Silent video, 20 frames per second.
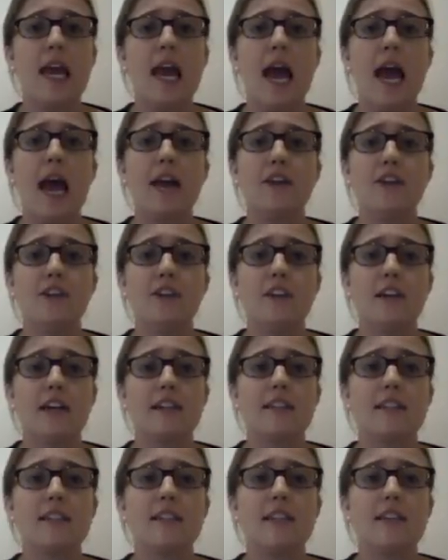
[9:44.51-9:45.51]
and
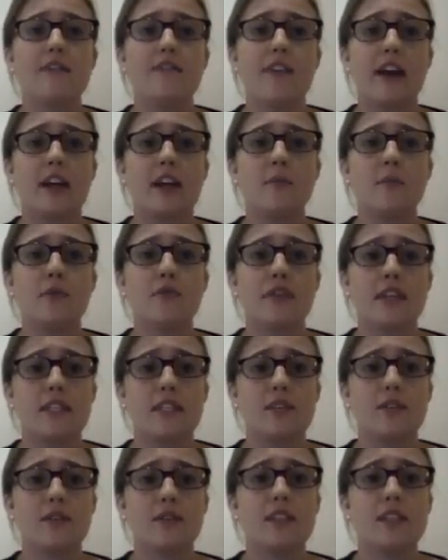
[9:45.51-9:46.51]
utilises the available
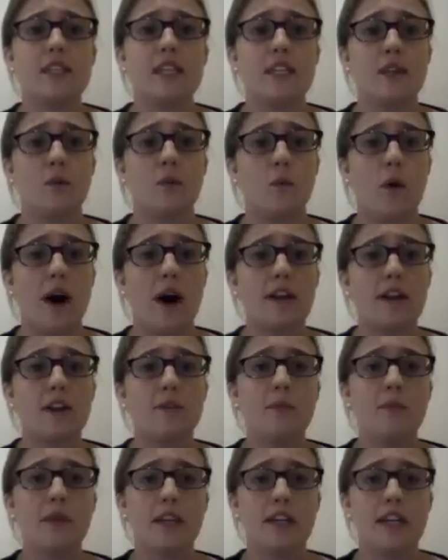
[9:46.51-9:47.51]
resources in the wider
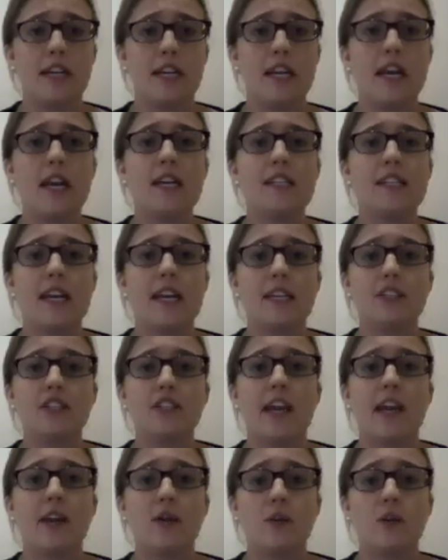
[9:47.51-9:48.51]
community to
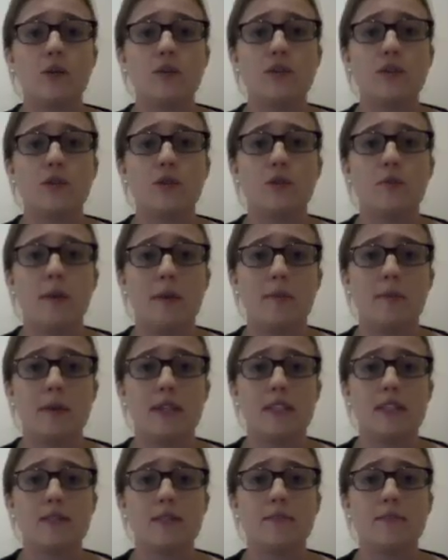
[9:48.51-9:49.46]
educate all school members.